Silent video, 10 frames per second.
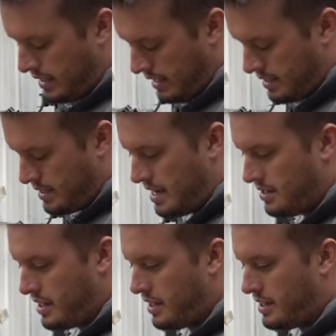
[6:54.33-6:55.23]
Okay, so now
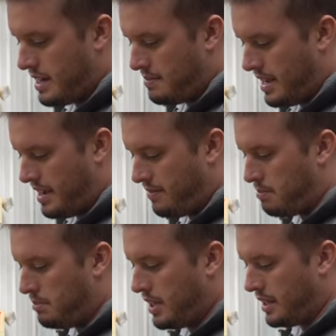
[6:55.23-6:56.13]
is a good time to have a
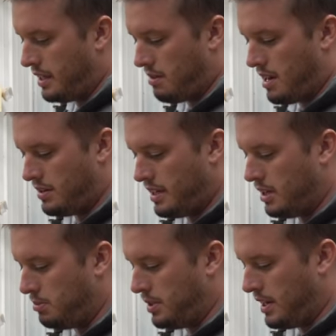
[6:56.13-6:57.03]
buddy around to
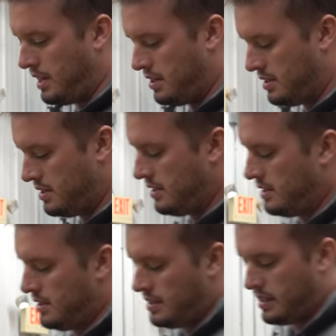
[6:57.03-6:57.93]
help you out
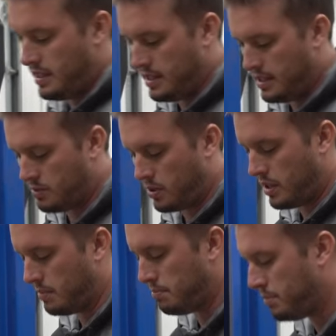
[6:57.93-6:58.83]
because we're
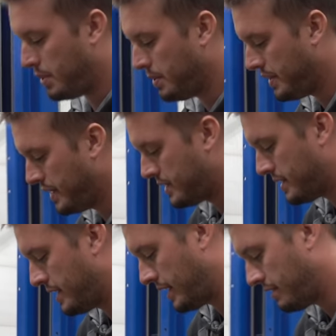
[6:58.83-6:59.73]
gonna bolt this
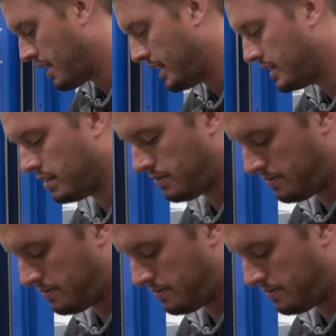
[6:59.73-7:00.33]
thing right to the